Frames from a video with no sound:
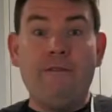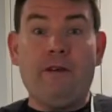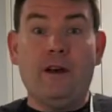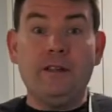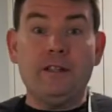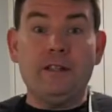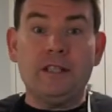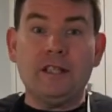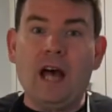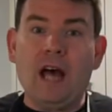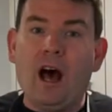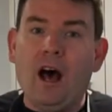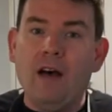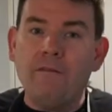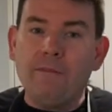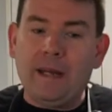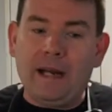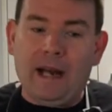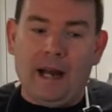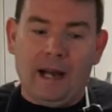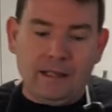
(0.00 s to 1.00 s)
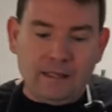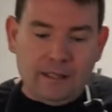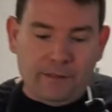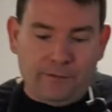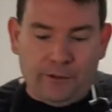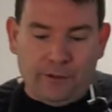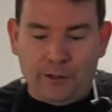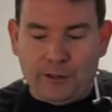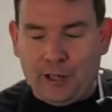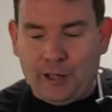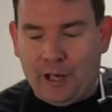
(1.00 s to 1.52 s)
folks, I've been asked a
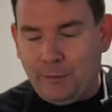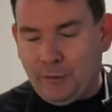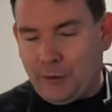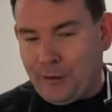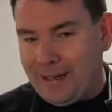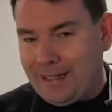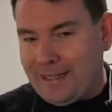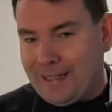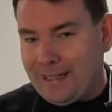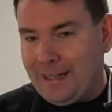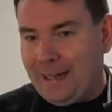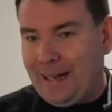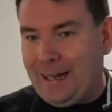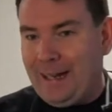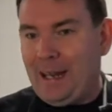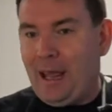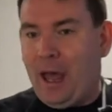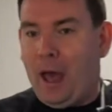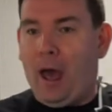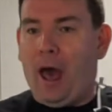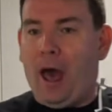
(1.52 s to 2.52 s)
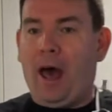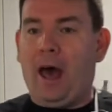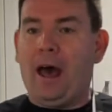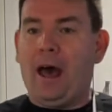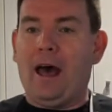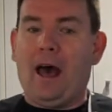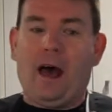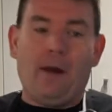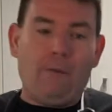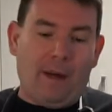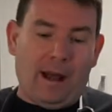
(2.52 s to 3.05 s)
few times recently
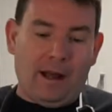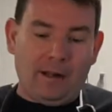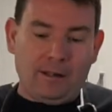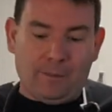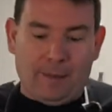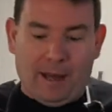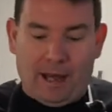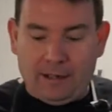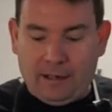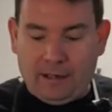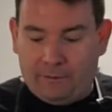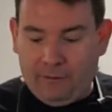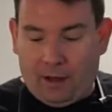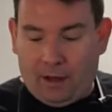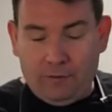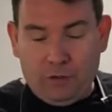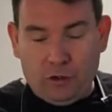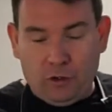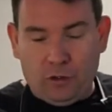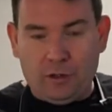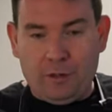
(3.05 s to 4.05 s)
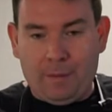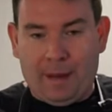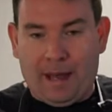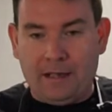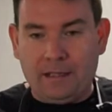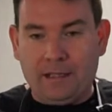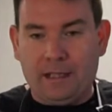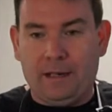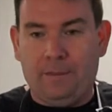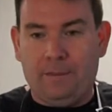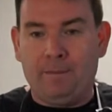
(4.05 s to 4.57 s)
I've talked
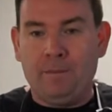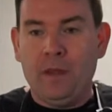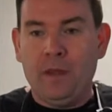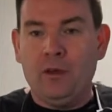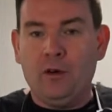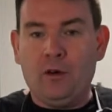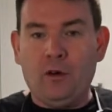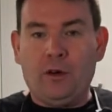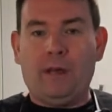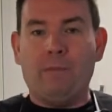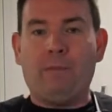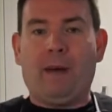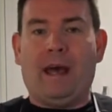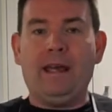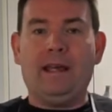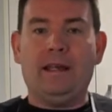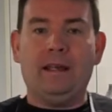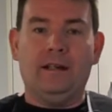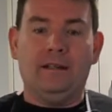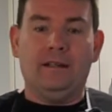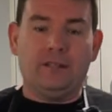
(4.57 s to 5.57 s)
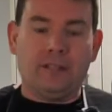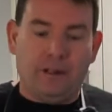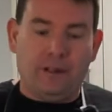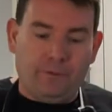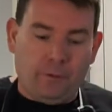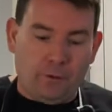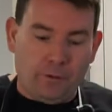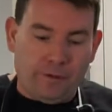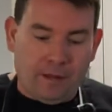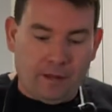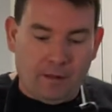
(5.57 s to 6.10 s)
about cooking bacon and so
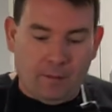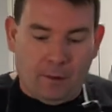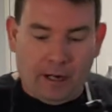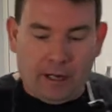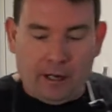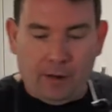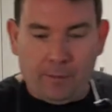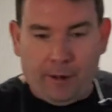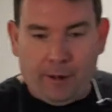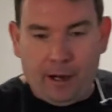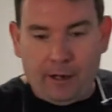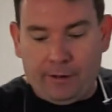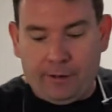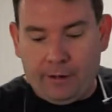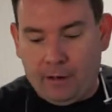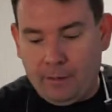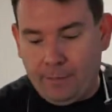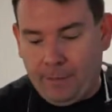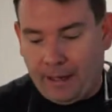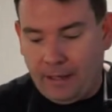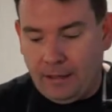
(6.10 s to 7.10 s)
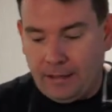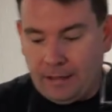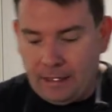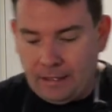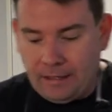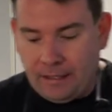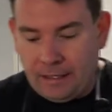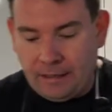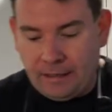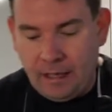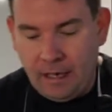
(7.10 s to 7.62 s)
forth in the MicroPro Grill because this
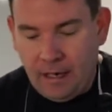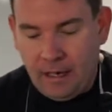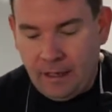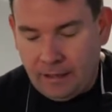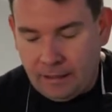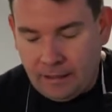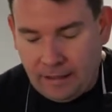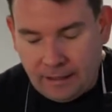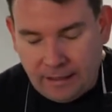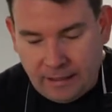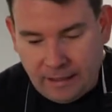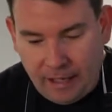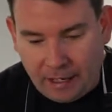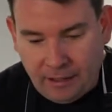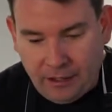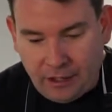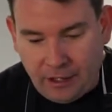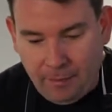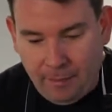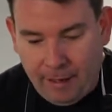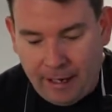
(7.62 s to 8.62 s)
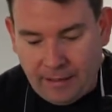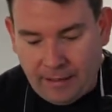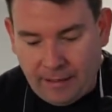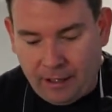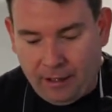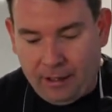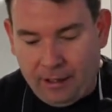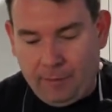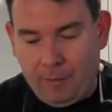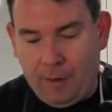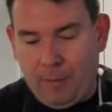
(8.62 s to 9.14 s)
is such an amazing
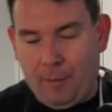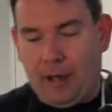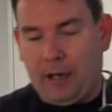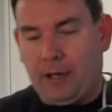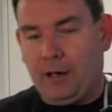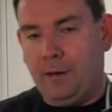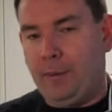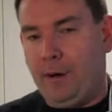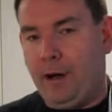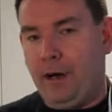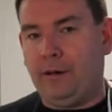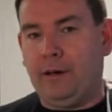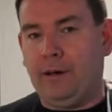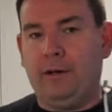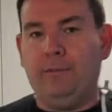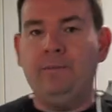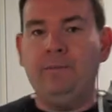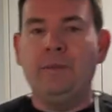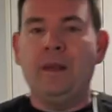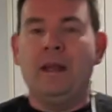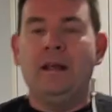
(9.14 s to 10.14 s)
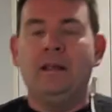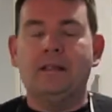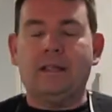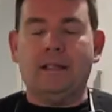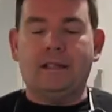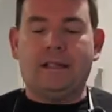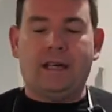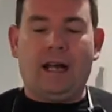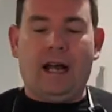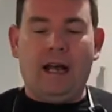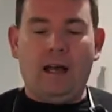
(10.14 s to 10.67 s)
item, the MicroPro Grill. So
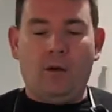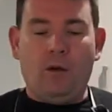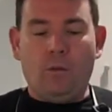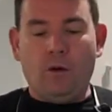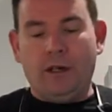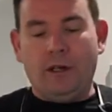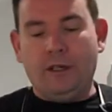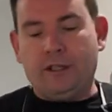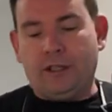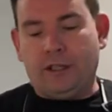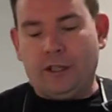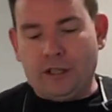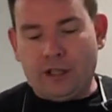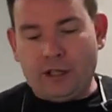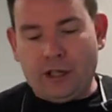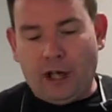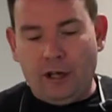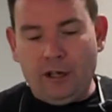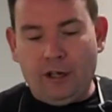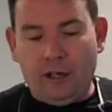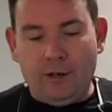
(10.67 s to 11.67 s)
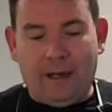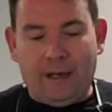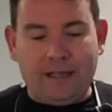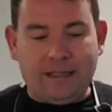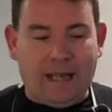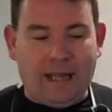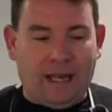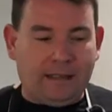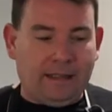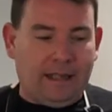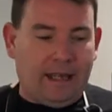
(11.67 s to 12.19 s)
today I wanted to show you
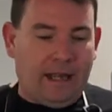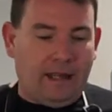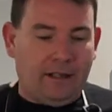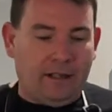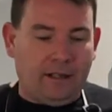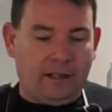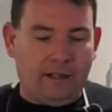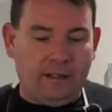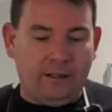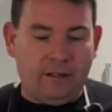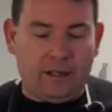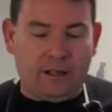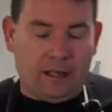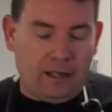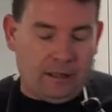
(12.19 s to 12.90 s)
exactly how you could